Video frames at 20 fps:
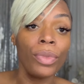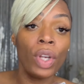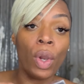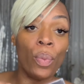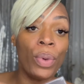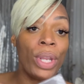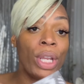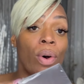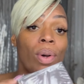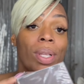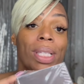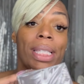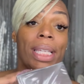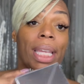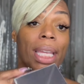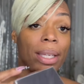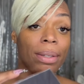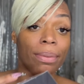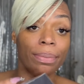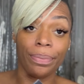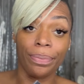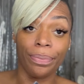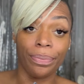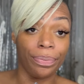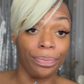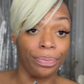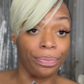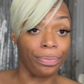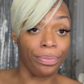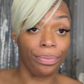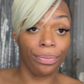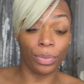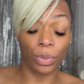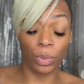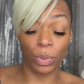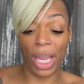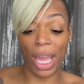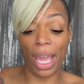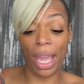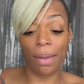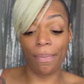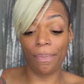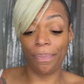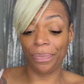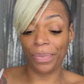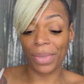we gonna see. Okay?